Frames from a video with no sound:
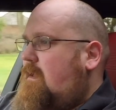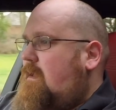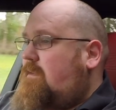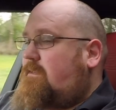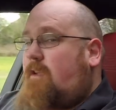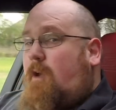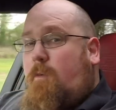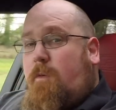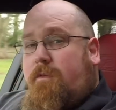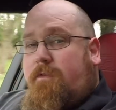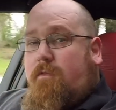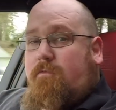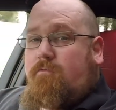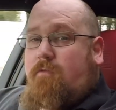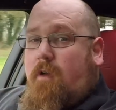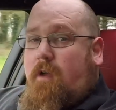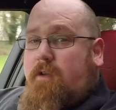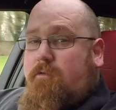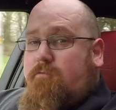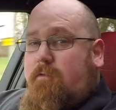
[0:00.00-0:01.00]
So what's the
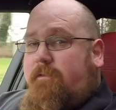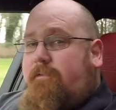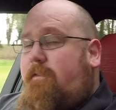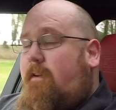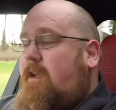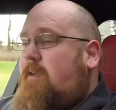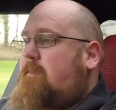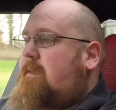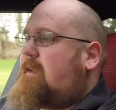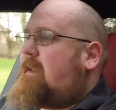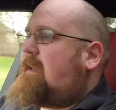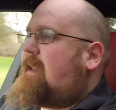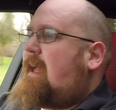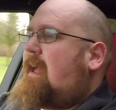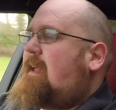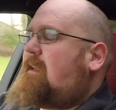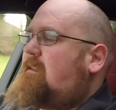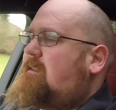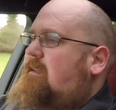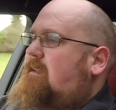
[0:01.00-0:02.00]
ride refinement and
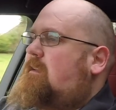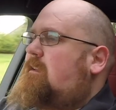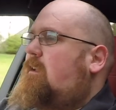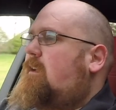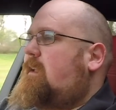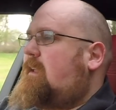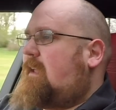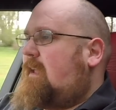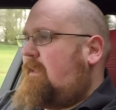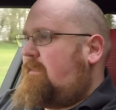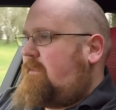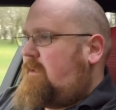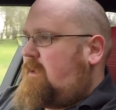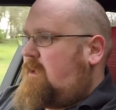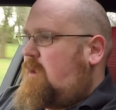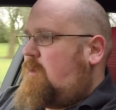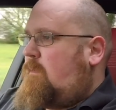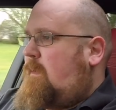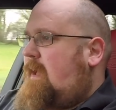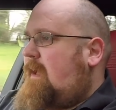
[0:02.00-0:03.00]
handling like in
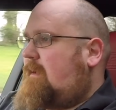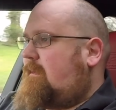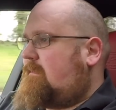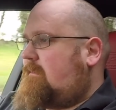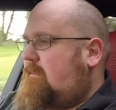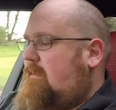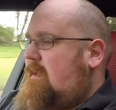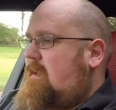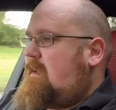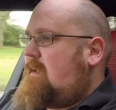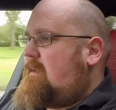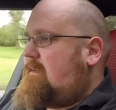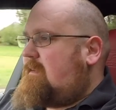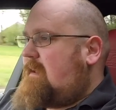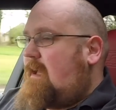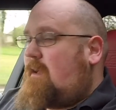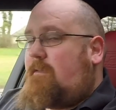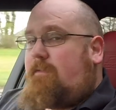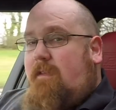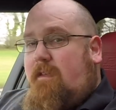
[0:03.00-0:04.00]
the UX?
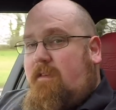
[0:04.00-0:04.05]
Now, this